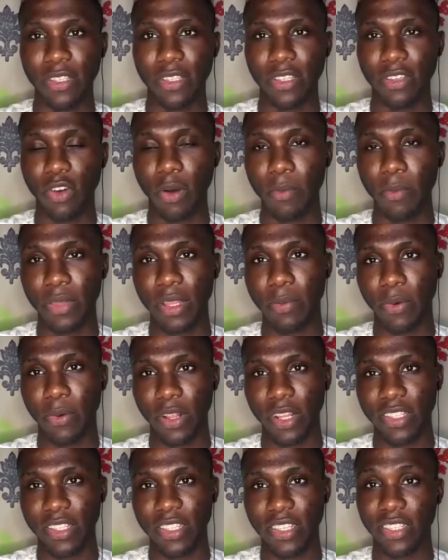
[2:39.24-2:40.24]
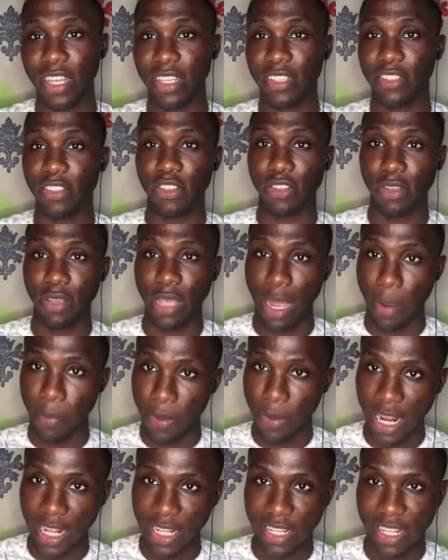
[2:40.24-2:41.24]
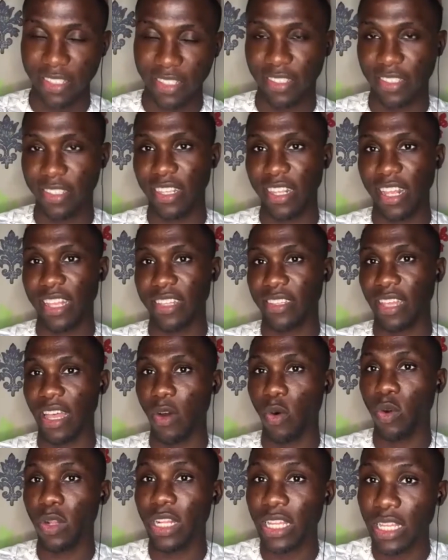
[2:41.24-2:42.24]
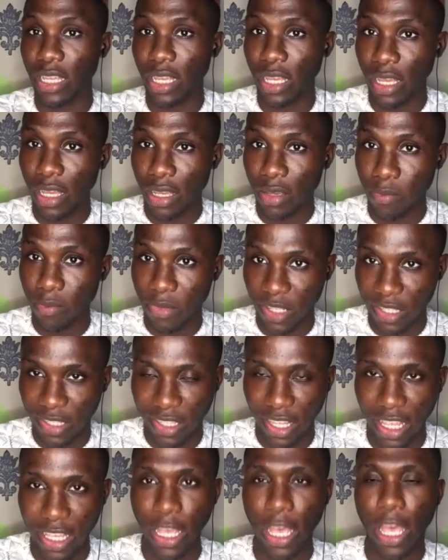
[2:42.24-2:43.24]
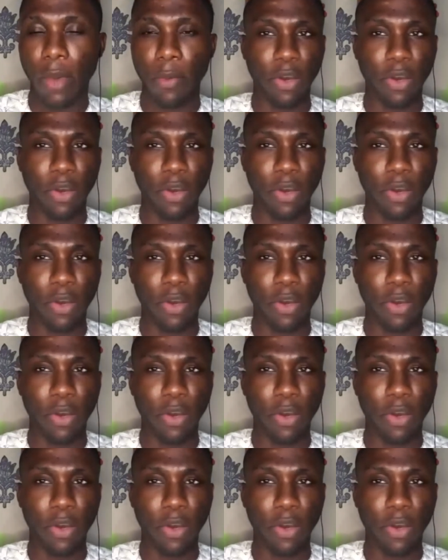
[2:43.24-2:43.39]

the company policies and she applied that's her only mistake.